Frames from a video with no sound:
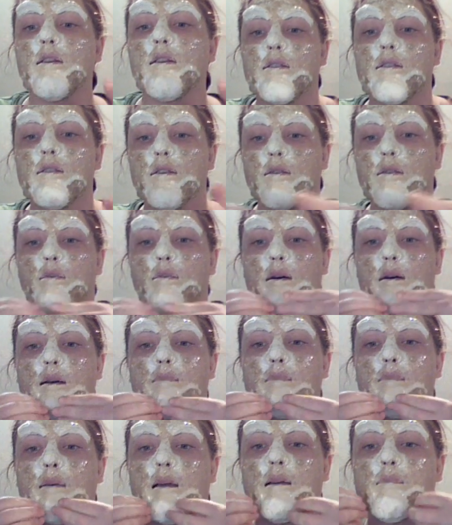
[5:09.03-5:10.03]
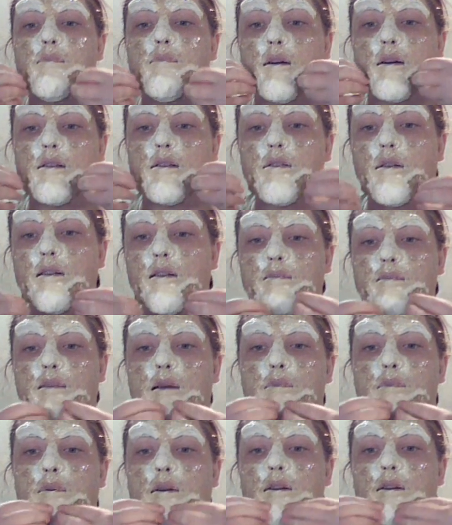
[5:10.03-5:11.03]
Took wet paper, toilet
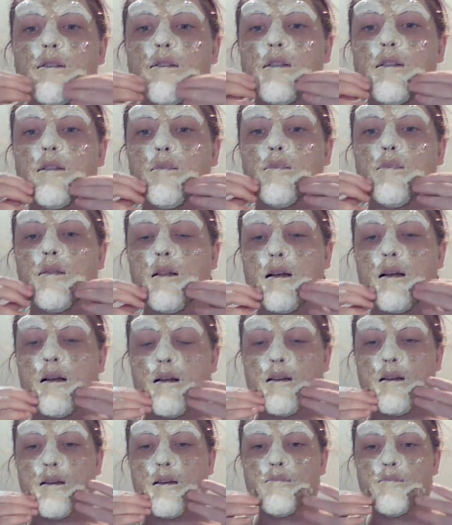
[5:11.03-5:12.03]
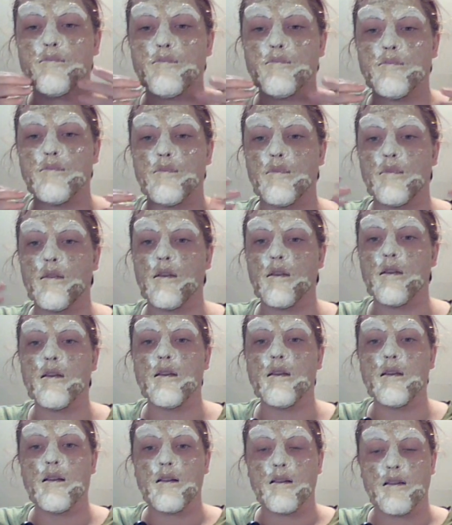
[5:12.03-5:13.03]
paper, and just applied it.
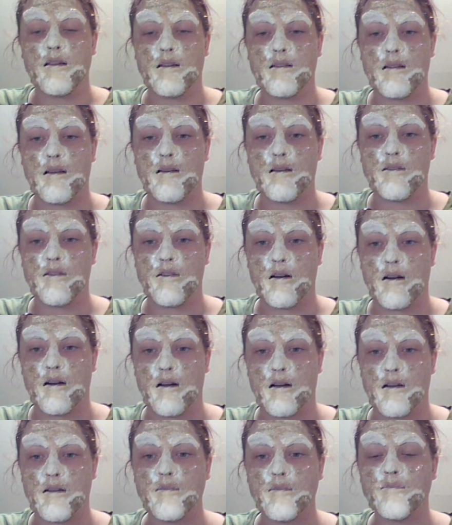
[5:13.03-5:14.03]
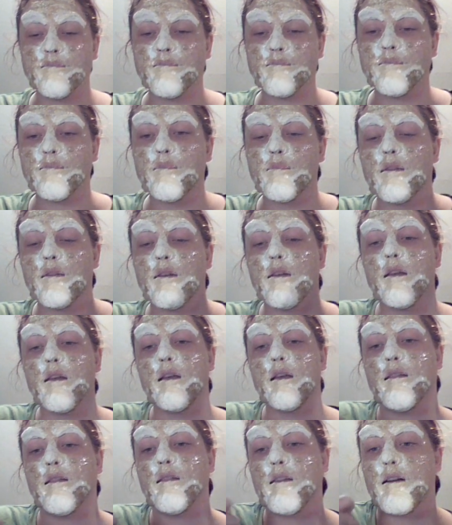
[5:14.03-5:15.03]
Let that dry.
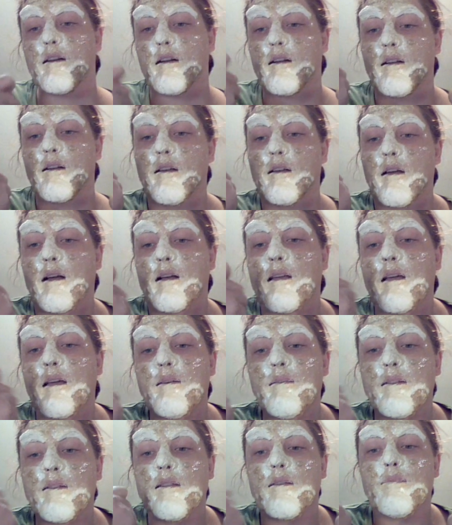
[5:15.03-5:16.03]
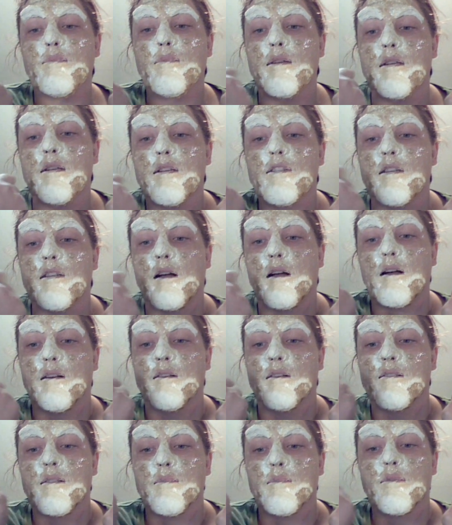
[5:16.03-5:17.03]
And then I gave a little bit of shot of
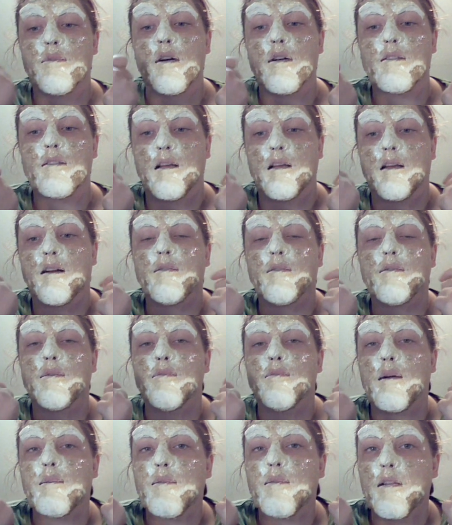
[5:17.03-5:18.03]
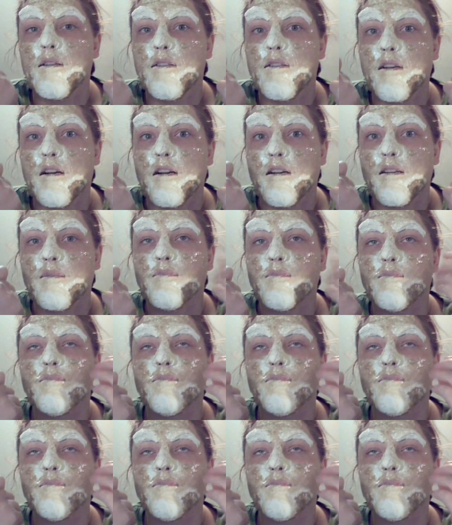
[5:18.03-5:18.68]
some cold air from my blow dryer.